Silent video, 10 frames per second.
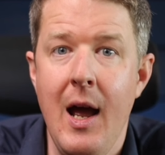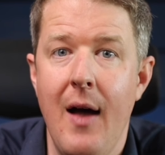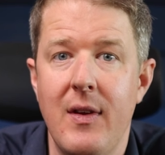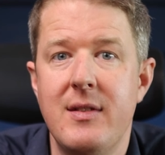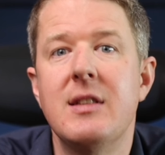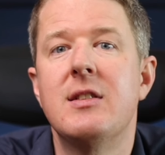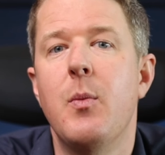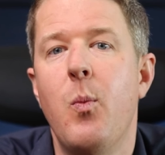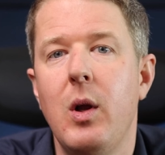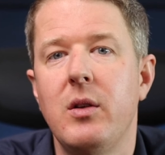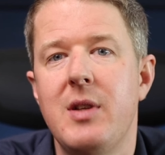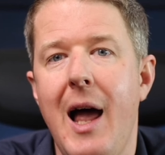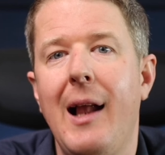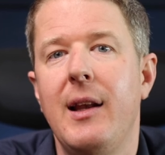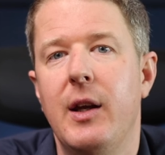and the system will
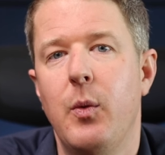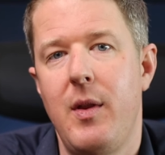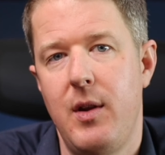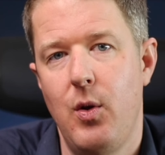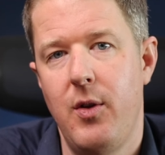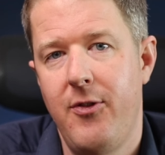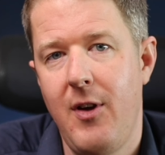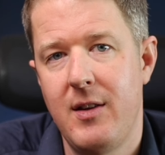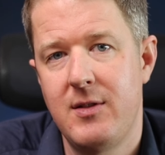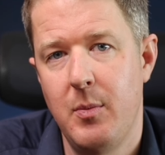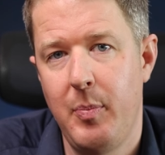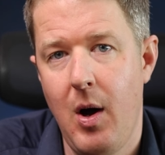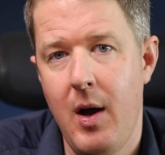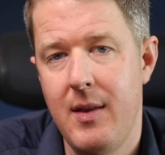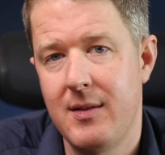tell you whether you're the first to
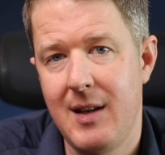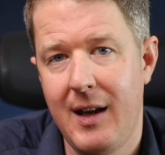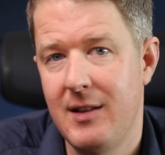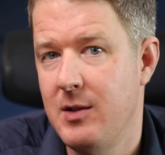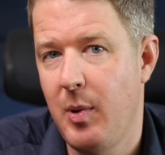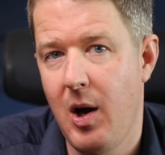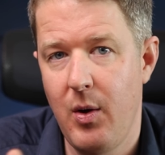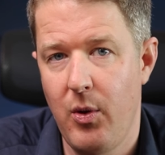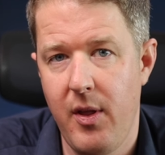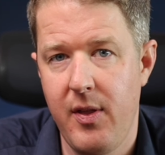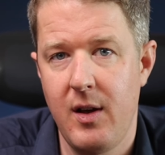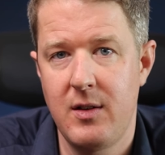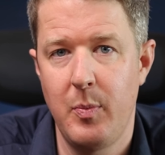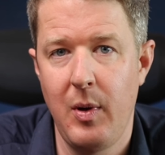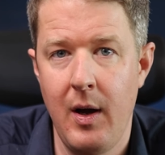buy, the second to buy, or the third
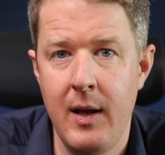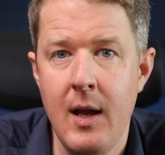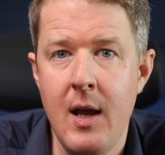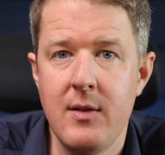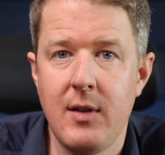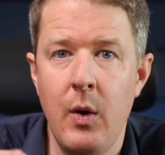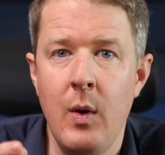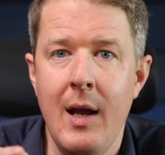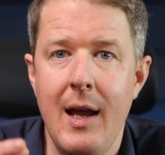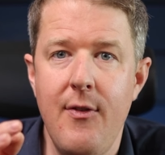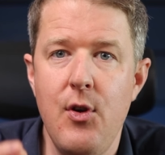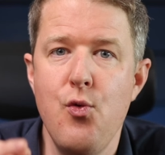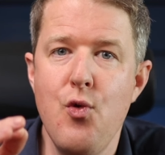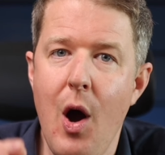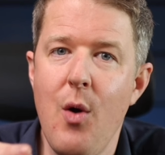to buy. So if you
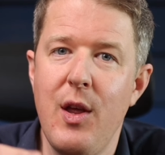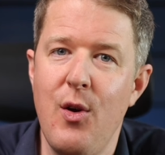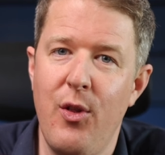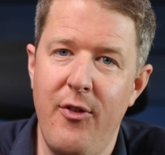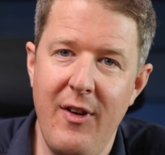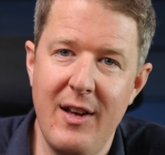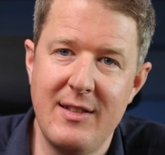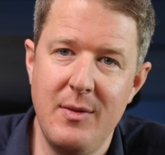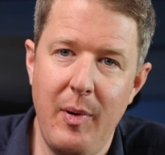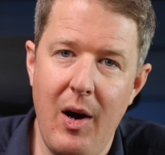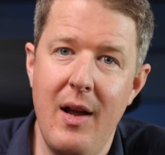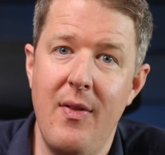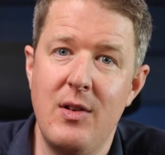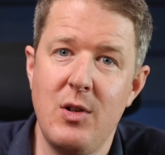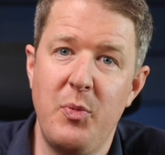know that you're the first to buy
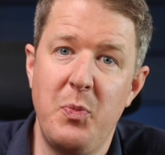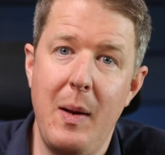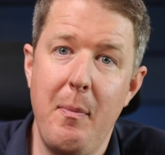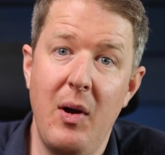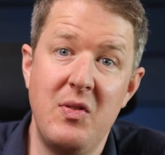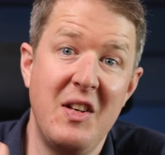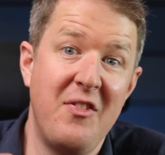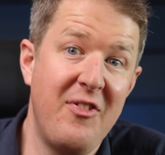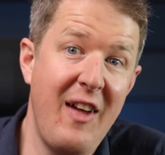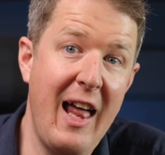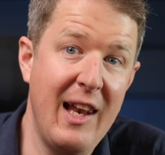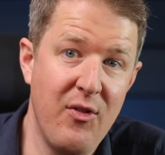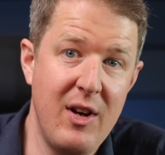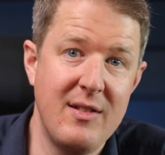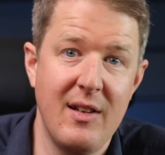and the job's been posted fairly
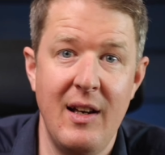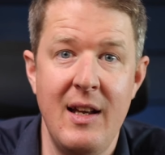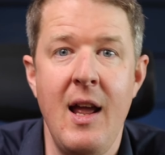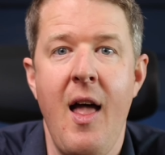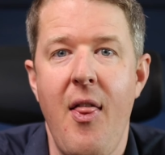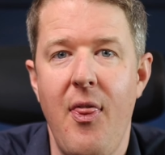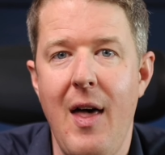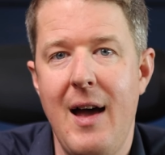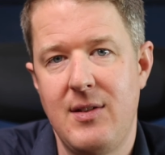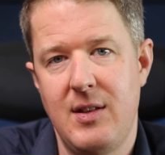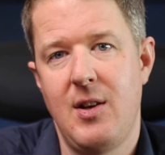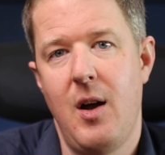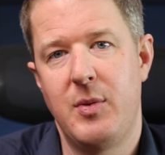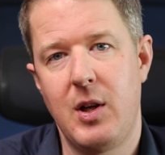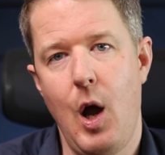recently, that's the
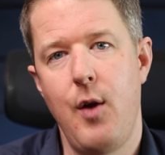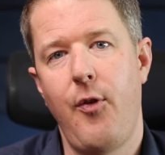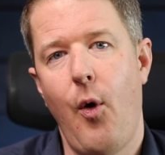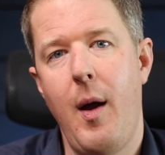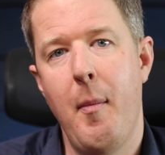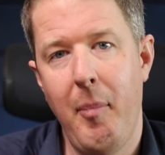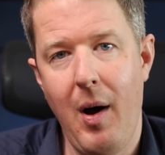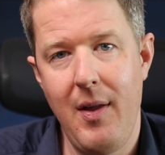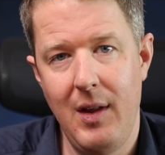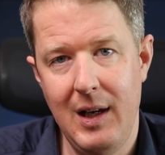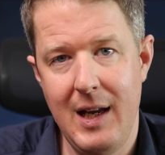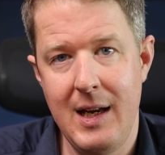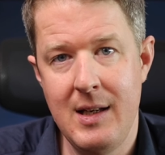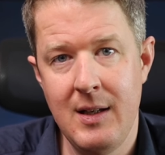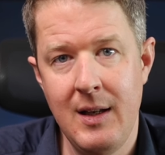time to go for it and buy the
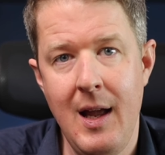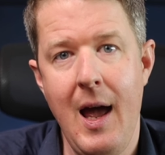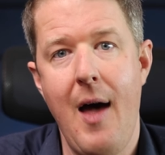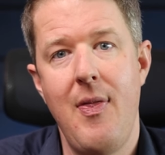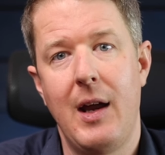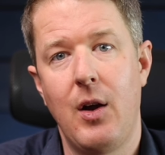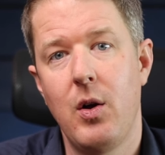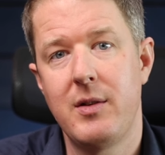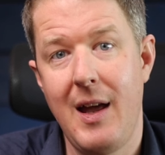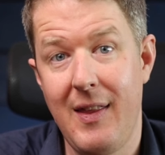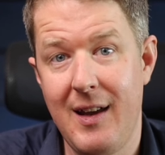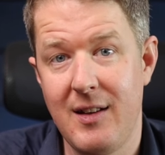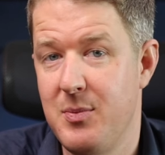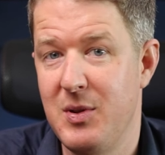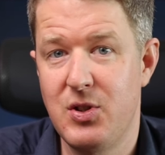lead, and then contact the
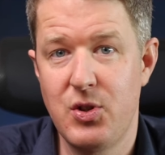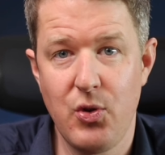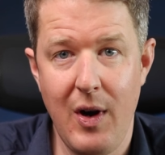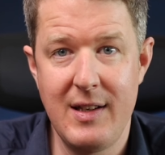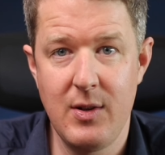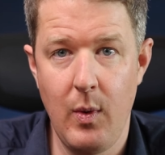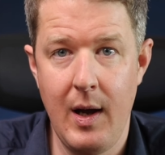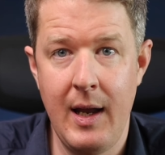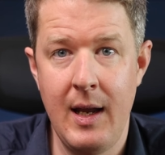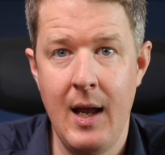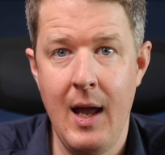customer straight away